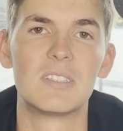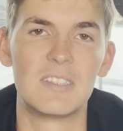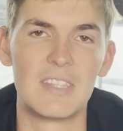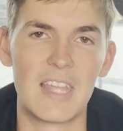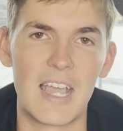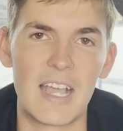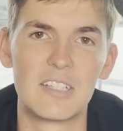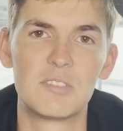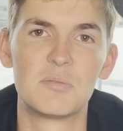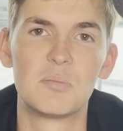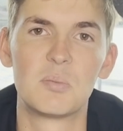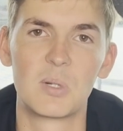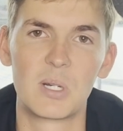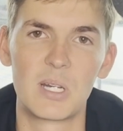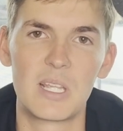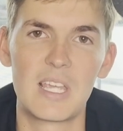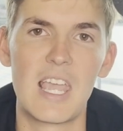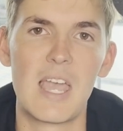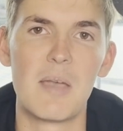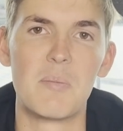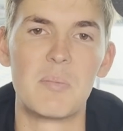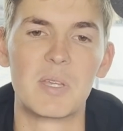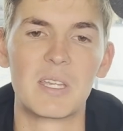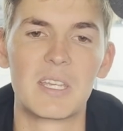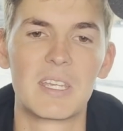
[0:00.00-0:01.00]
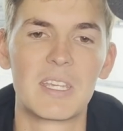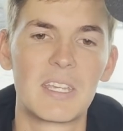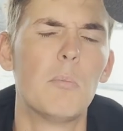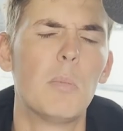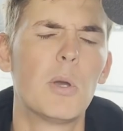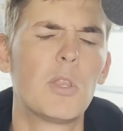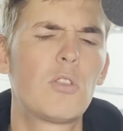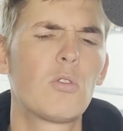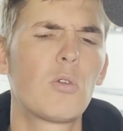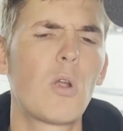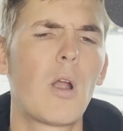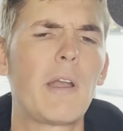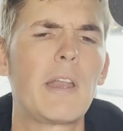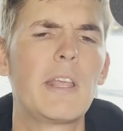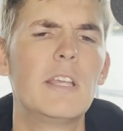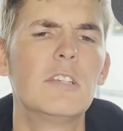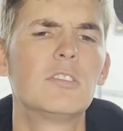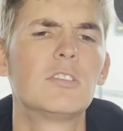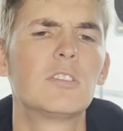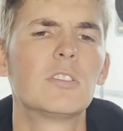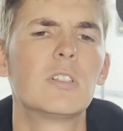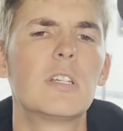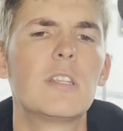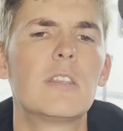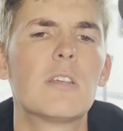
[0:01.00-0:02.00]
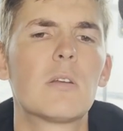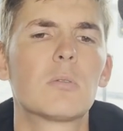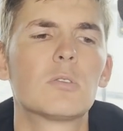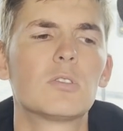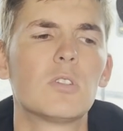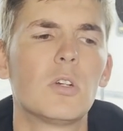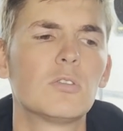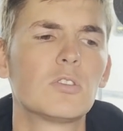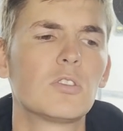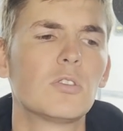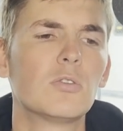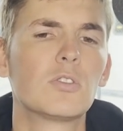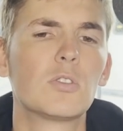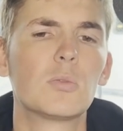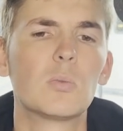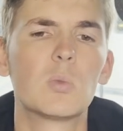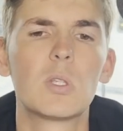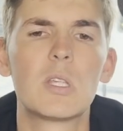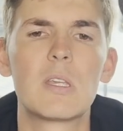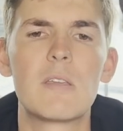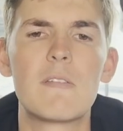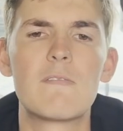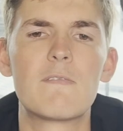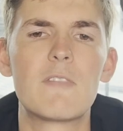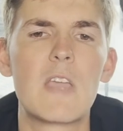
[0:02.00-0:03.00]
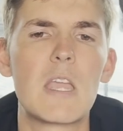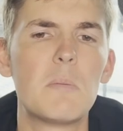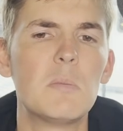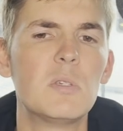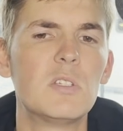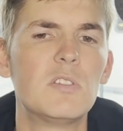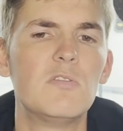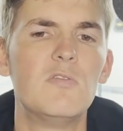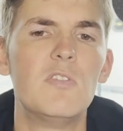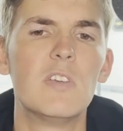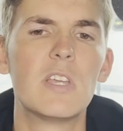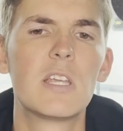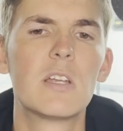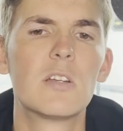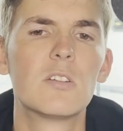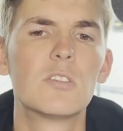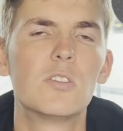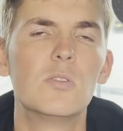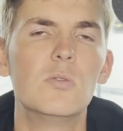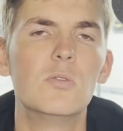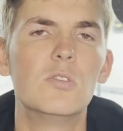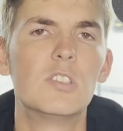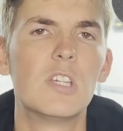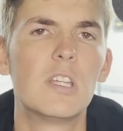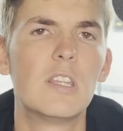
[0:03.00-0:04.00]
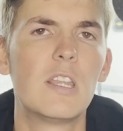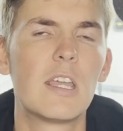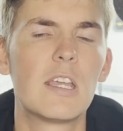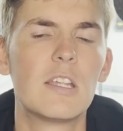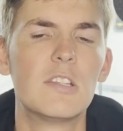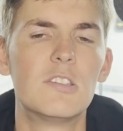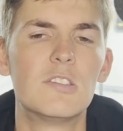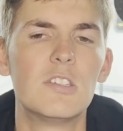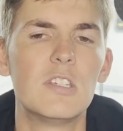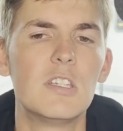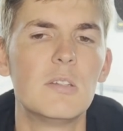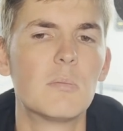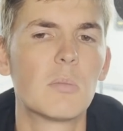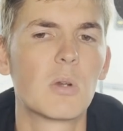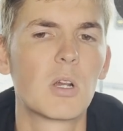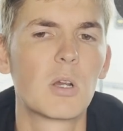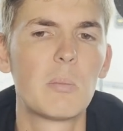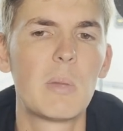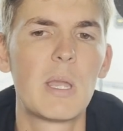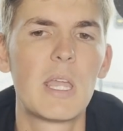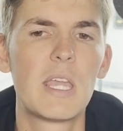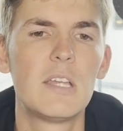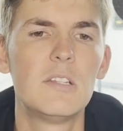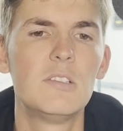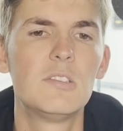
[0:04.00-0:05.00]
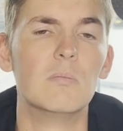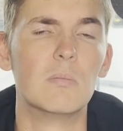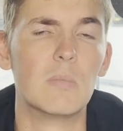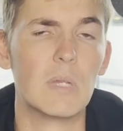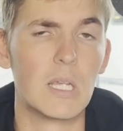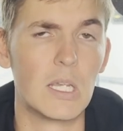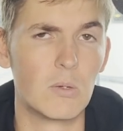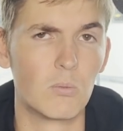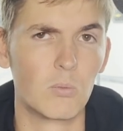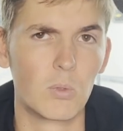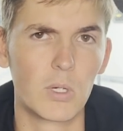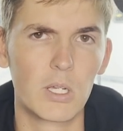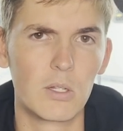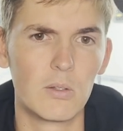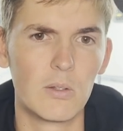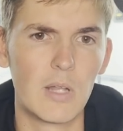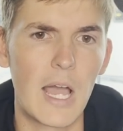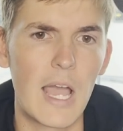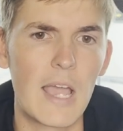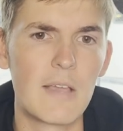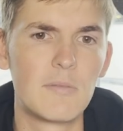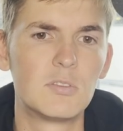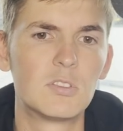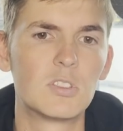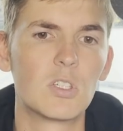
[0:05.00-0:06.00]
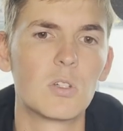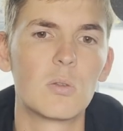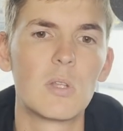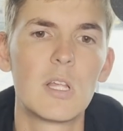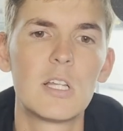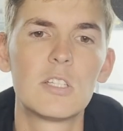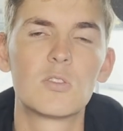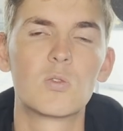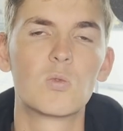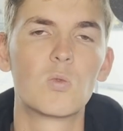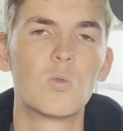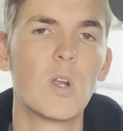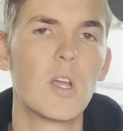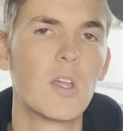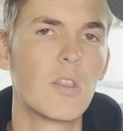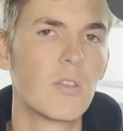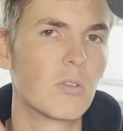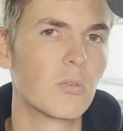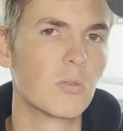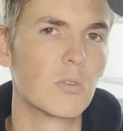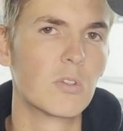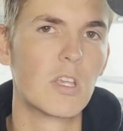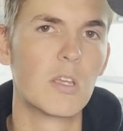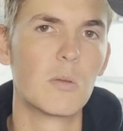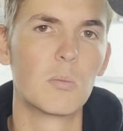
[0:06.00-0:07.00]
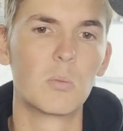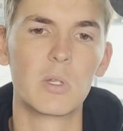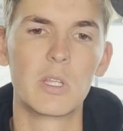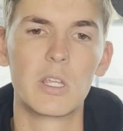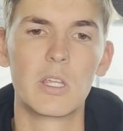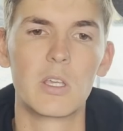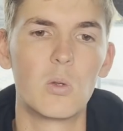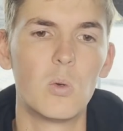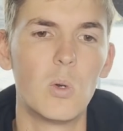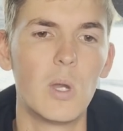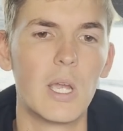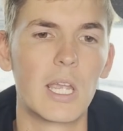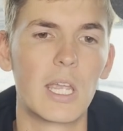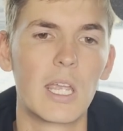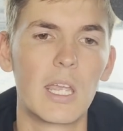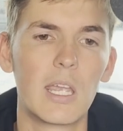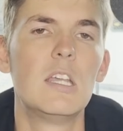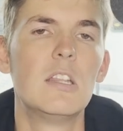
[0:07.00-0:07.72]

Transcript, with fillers: That's pretty epic. But throughout history, there was also some really famous figures who said they had seen mermaids in real life, so let's run through them really quick.